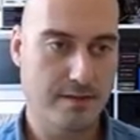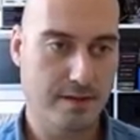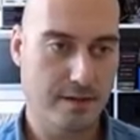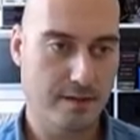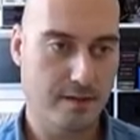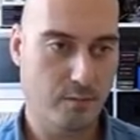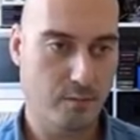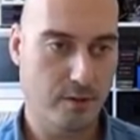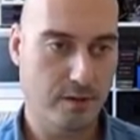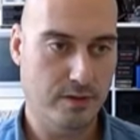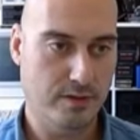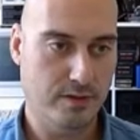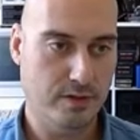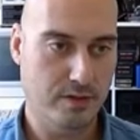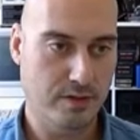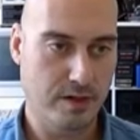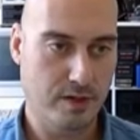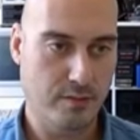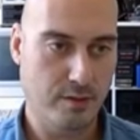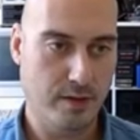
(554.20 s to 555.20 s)
this one
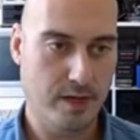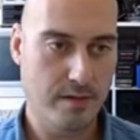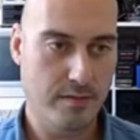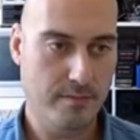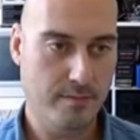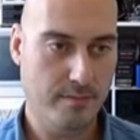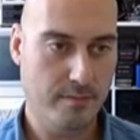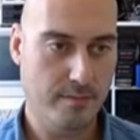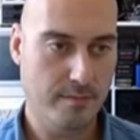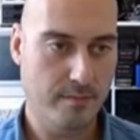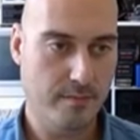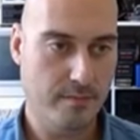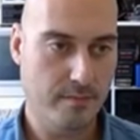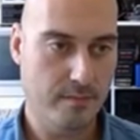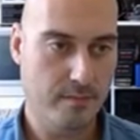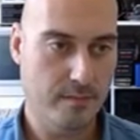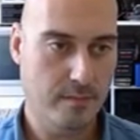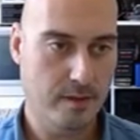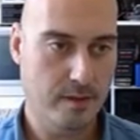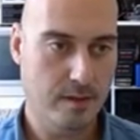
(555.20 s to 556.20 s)
straight away.
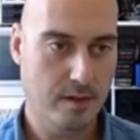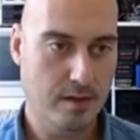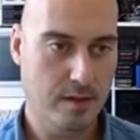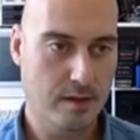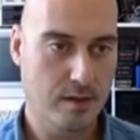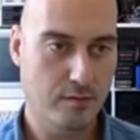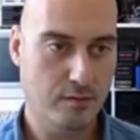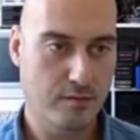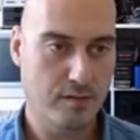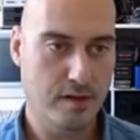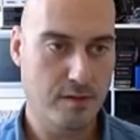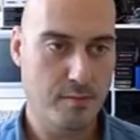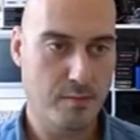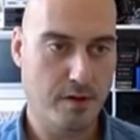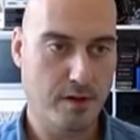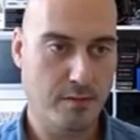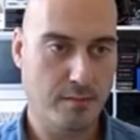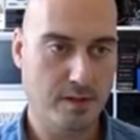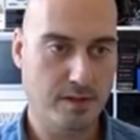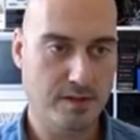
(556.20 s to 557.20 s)
You'll see
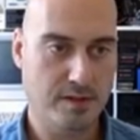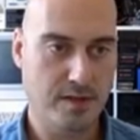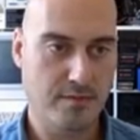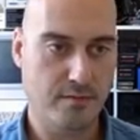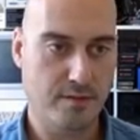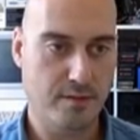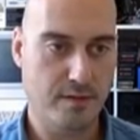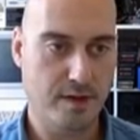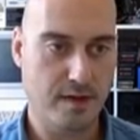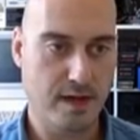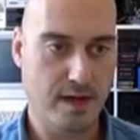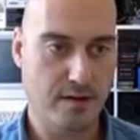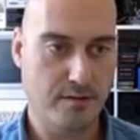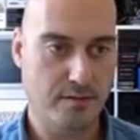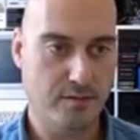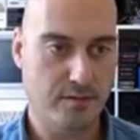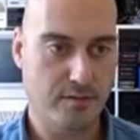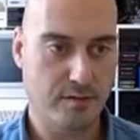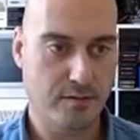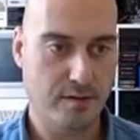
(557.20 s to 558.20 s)
pretty much everything
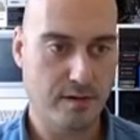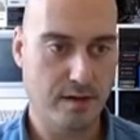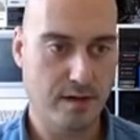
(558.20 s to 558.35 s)
else.